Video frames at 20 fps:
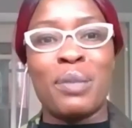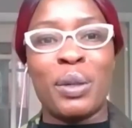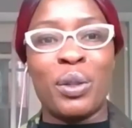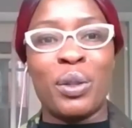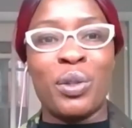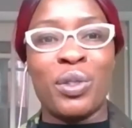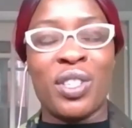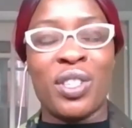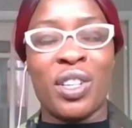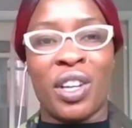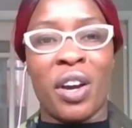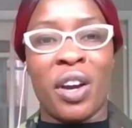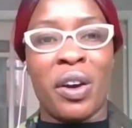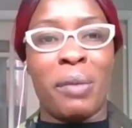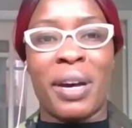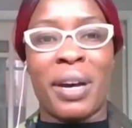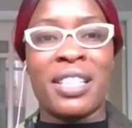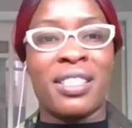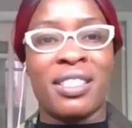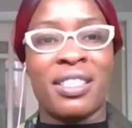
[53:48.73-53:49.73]
But also
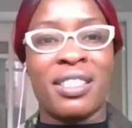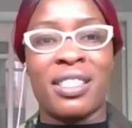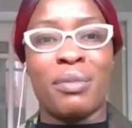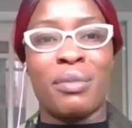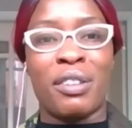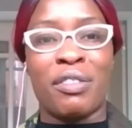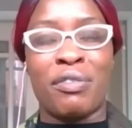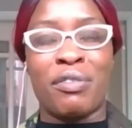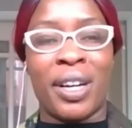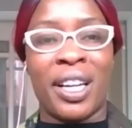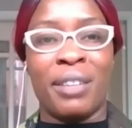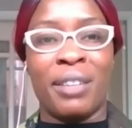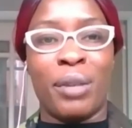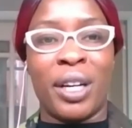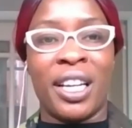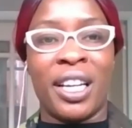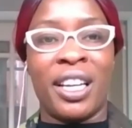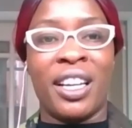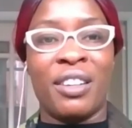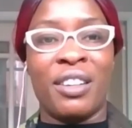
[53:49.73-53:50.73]
going back to some of my
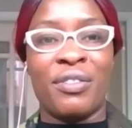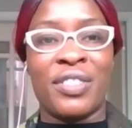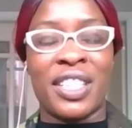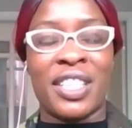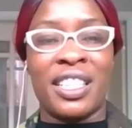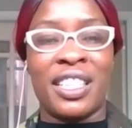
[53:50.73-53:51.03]
loves,